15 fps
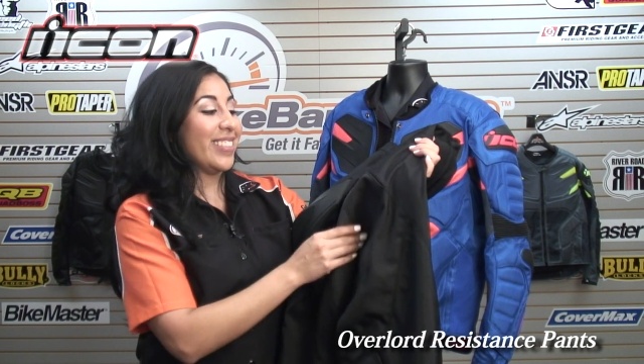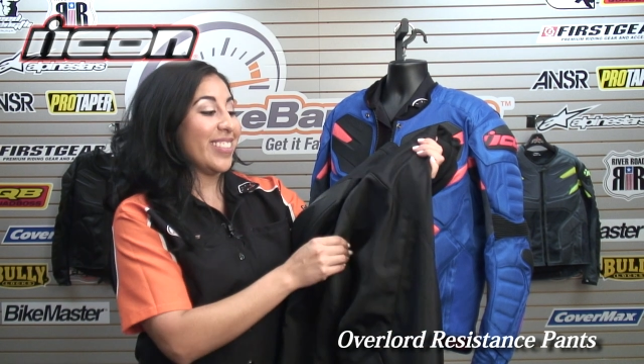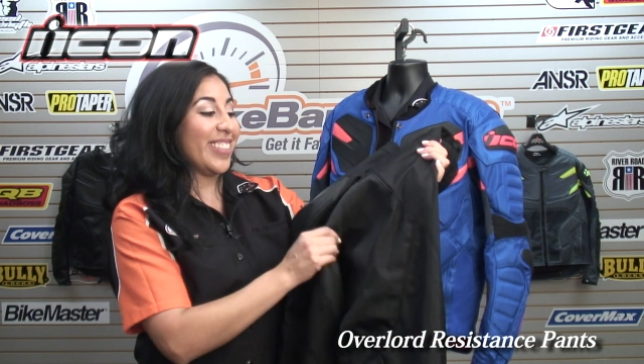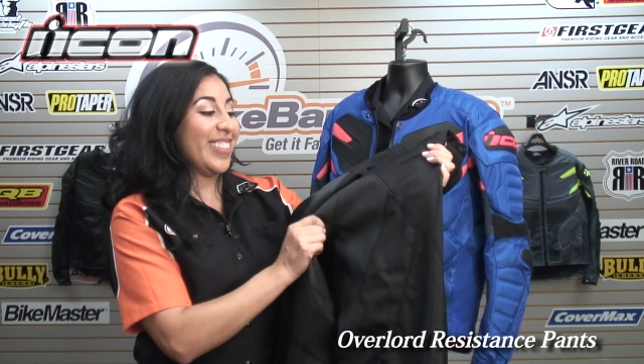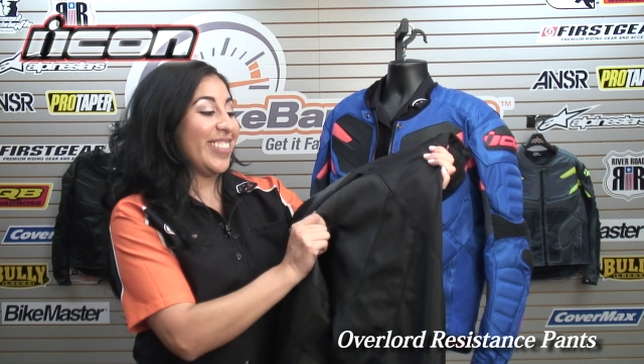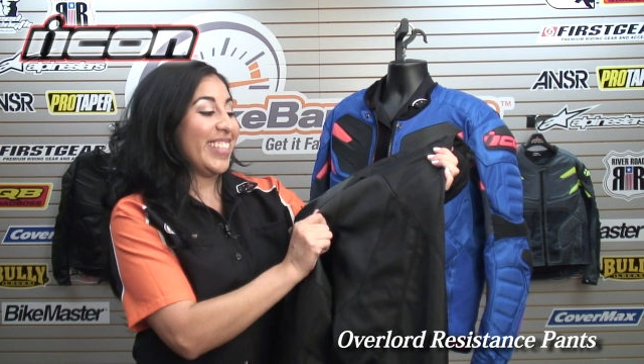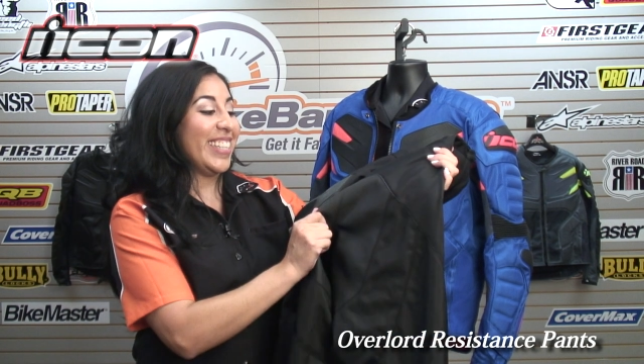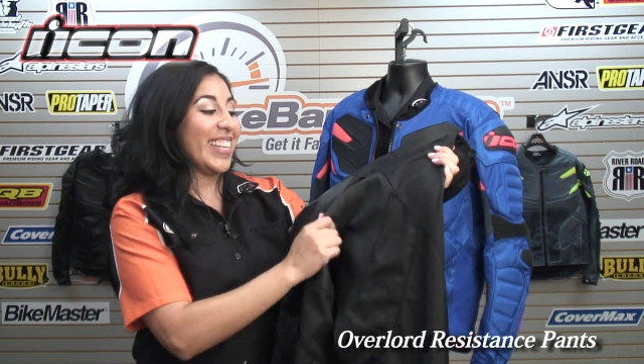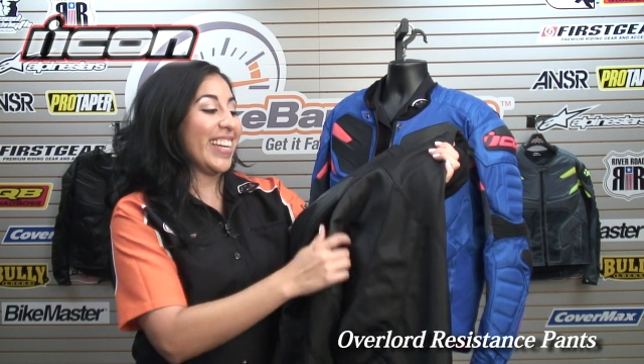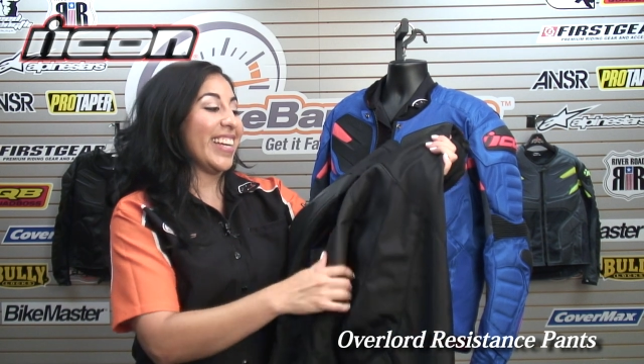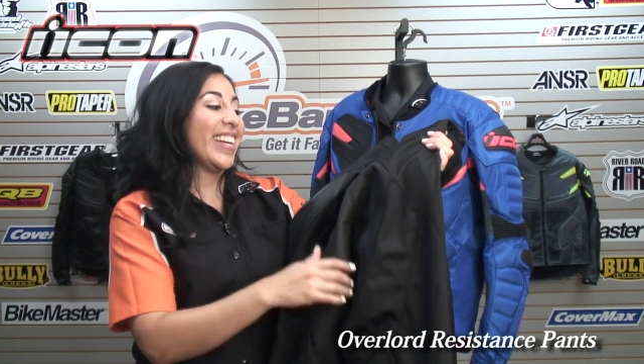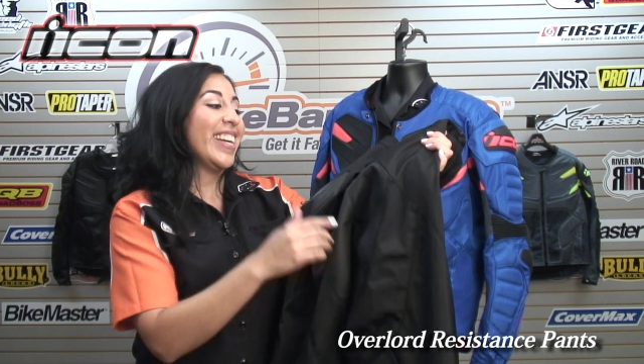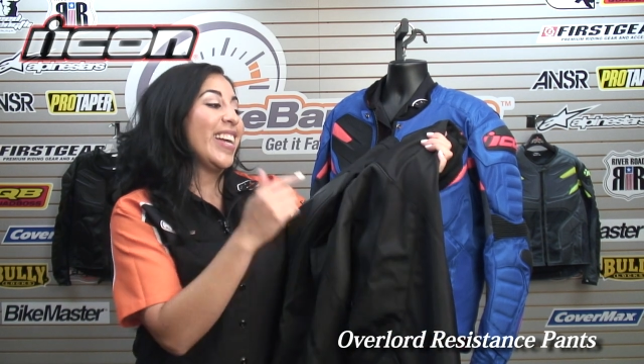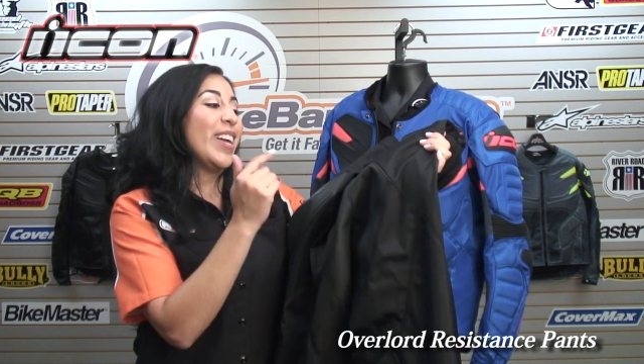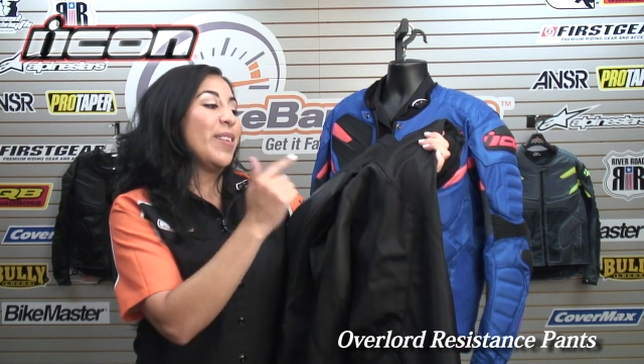So you need to
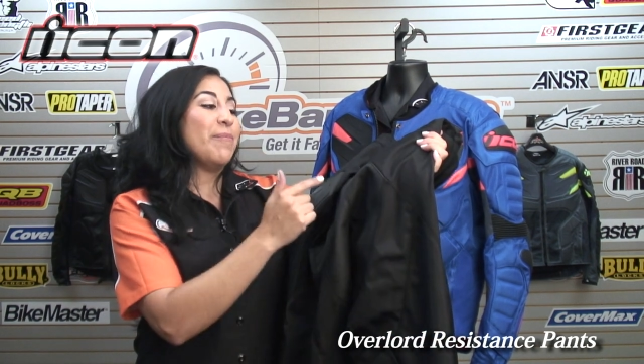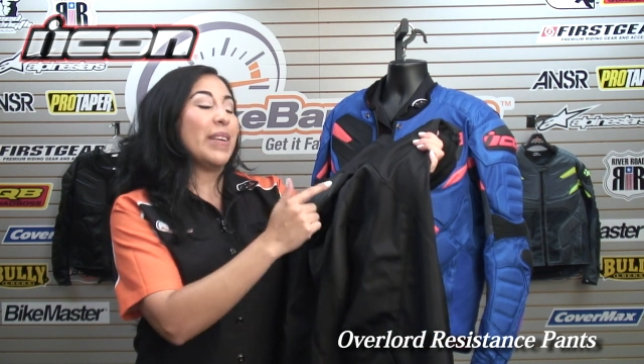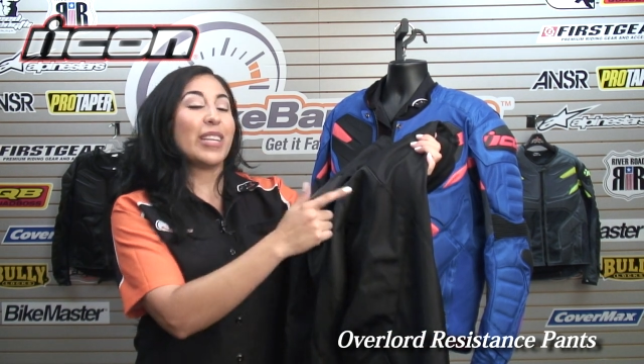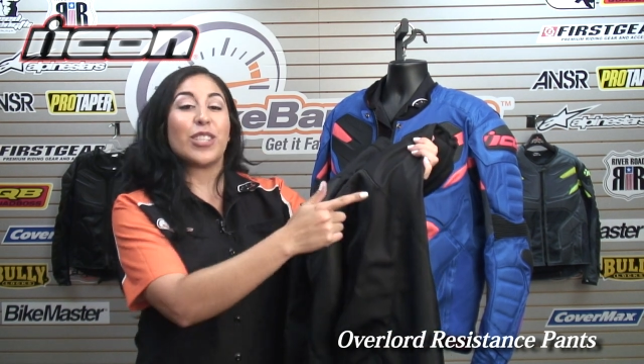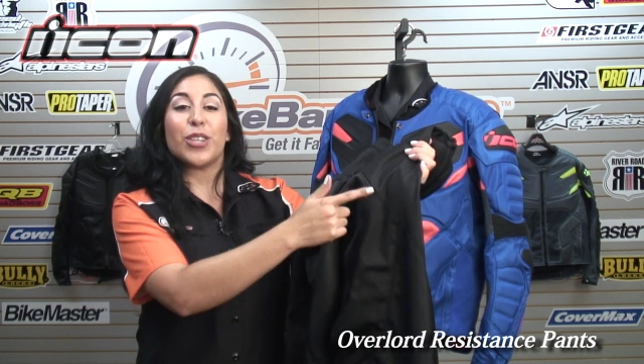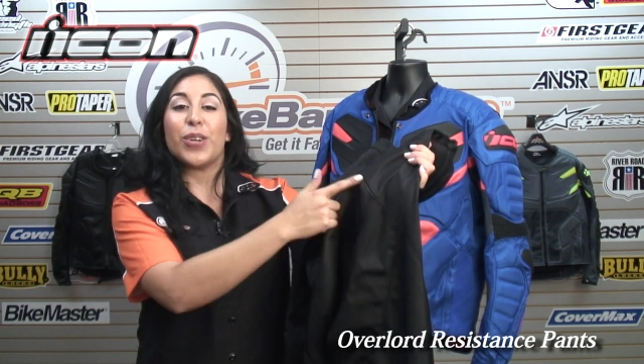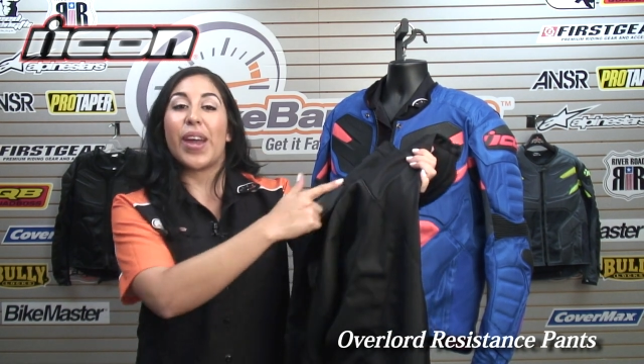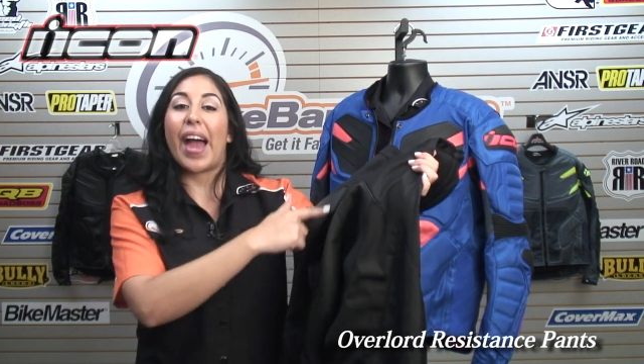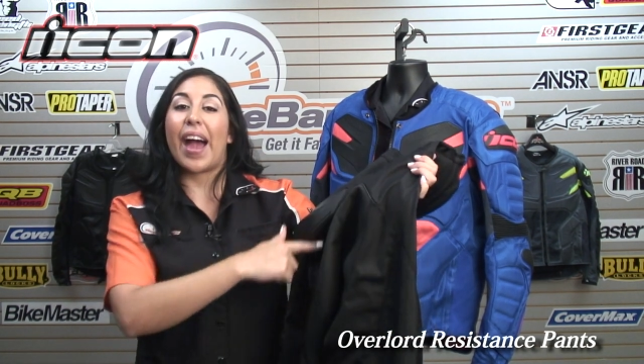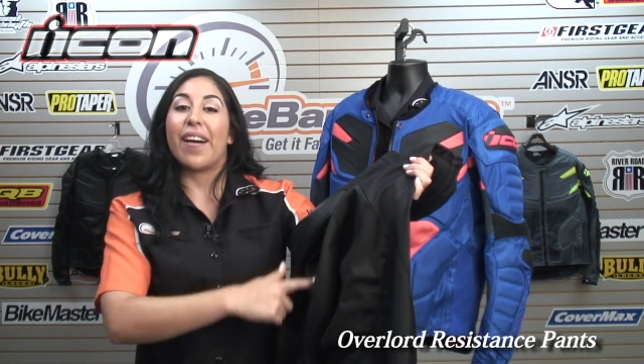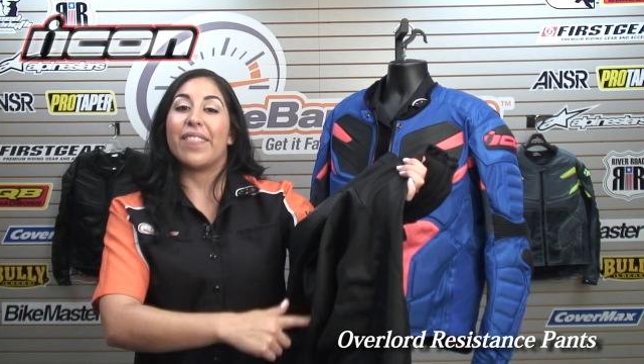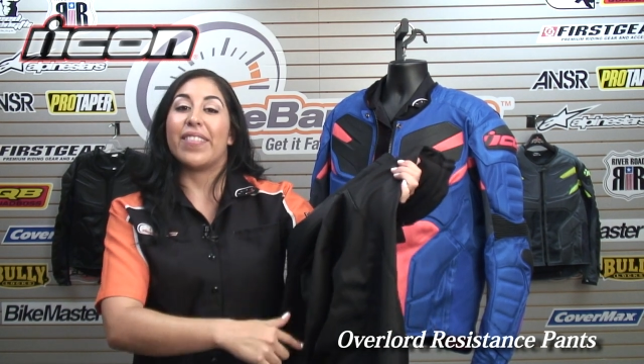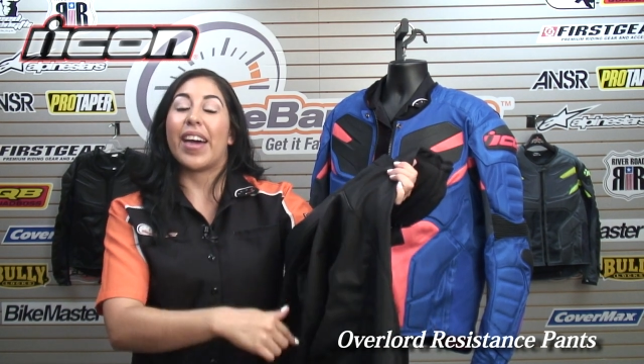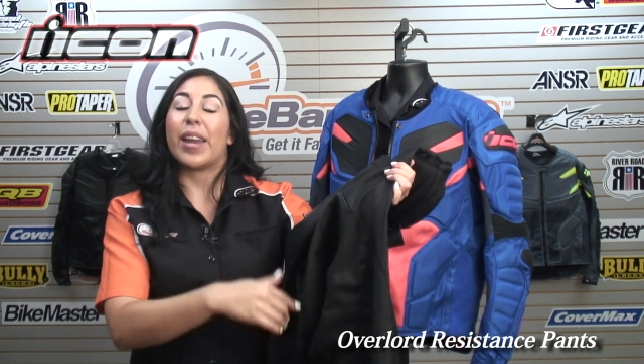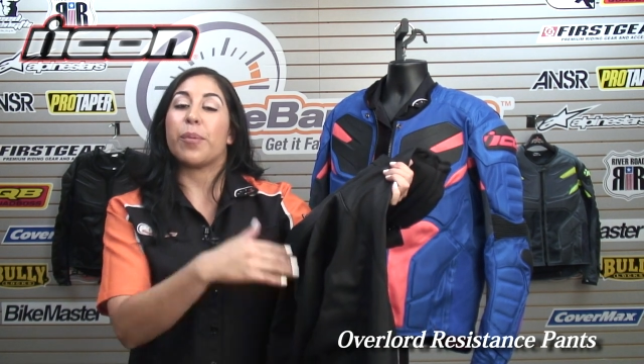make sure you
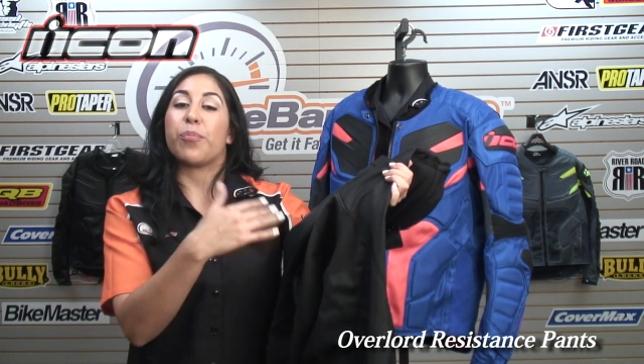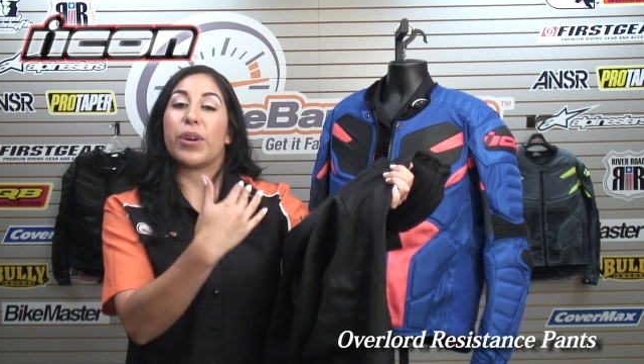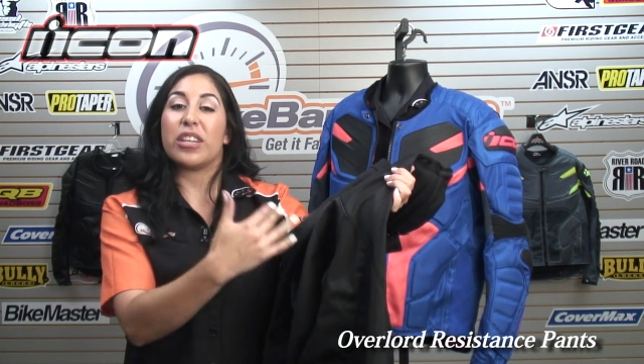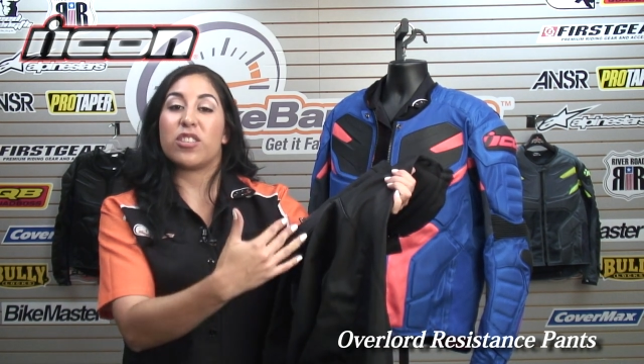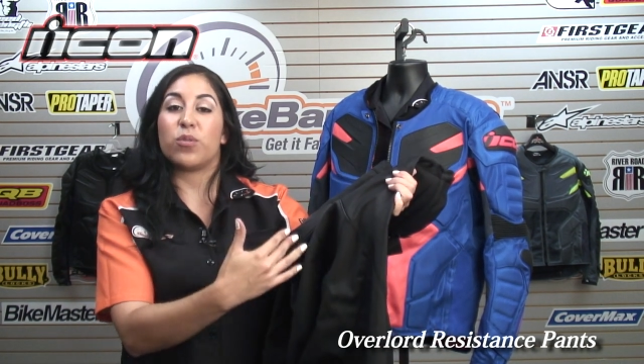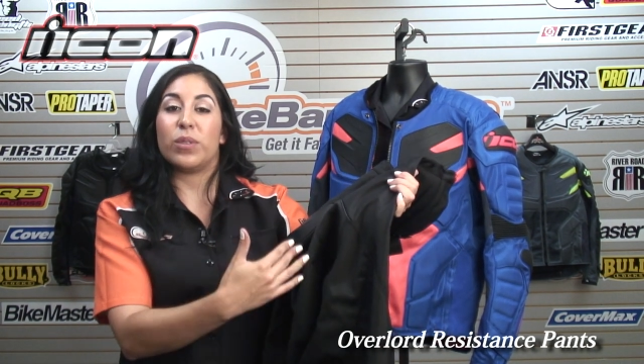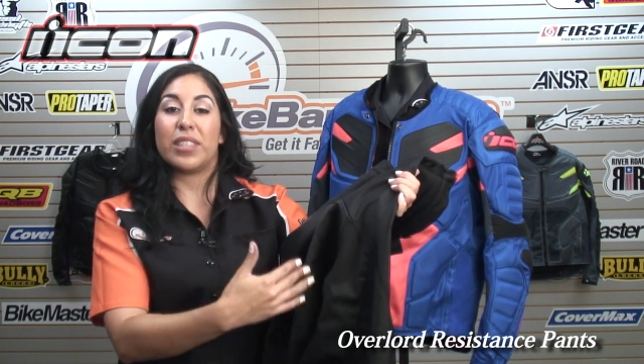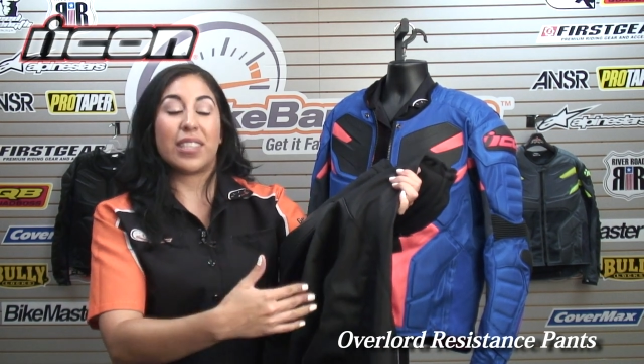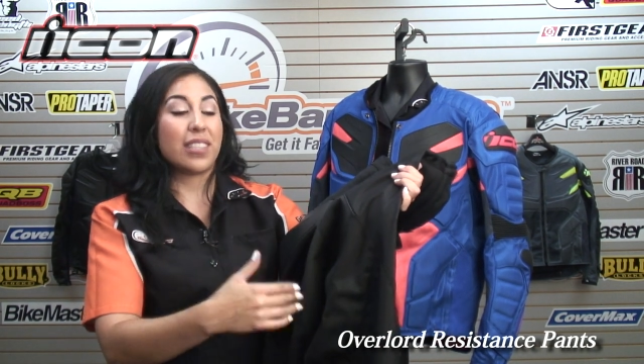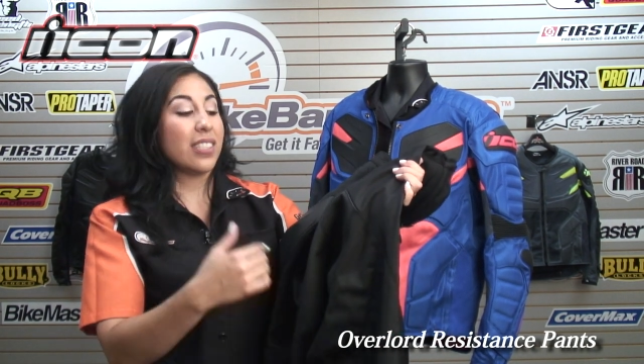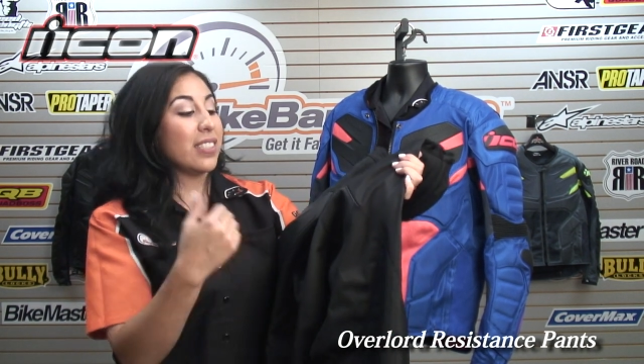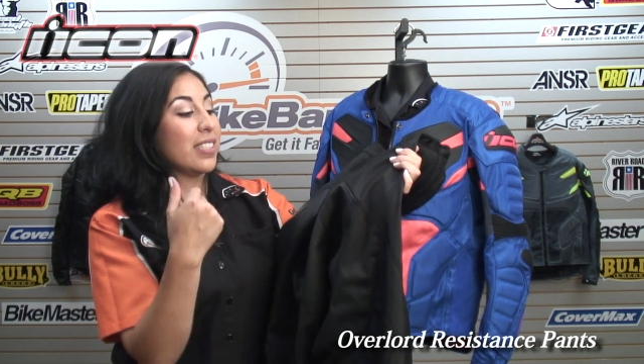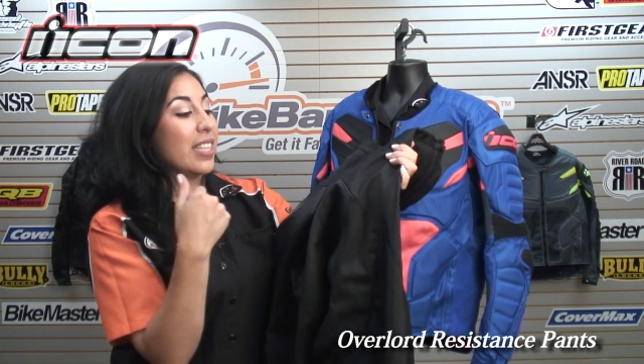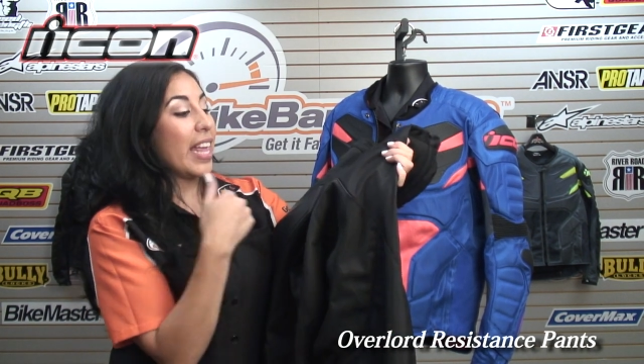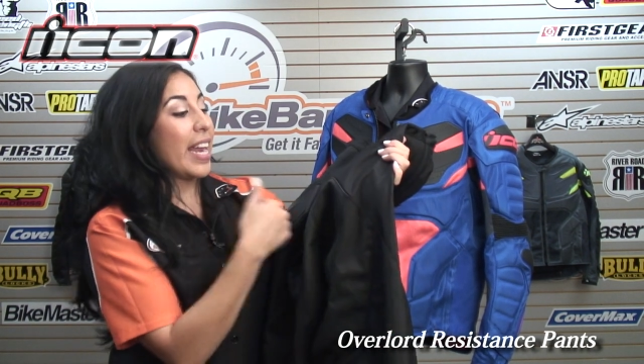have that abrasion
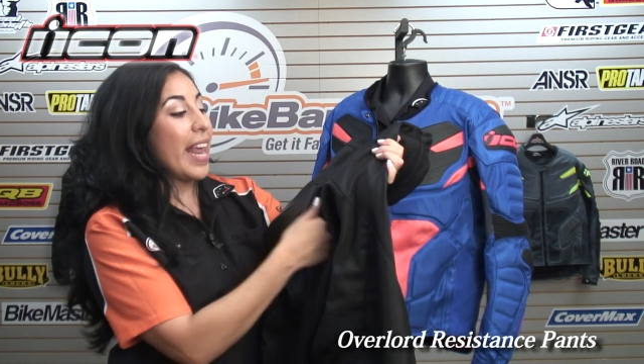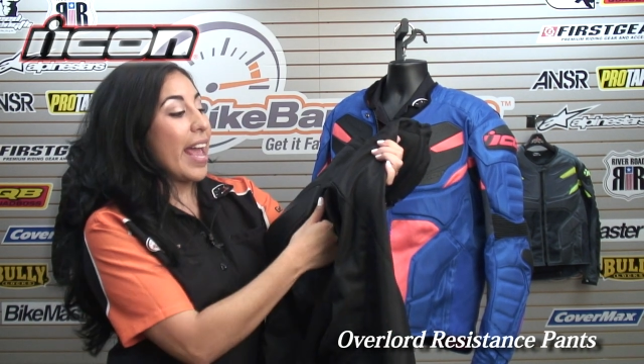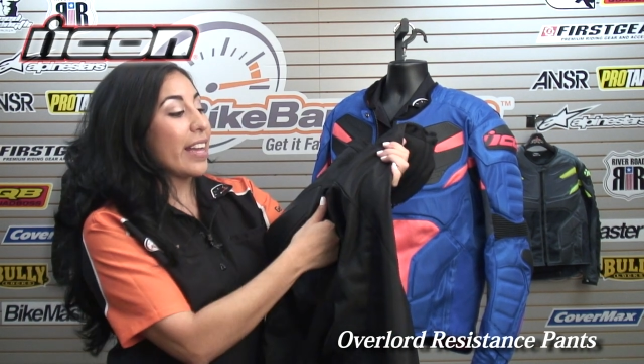resistance and that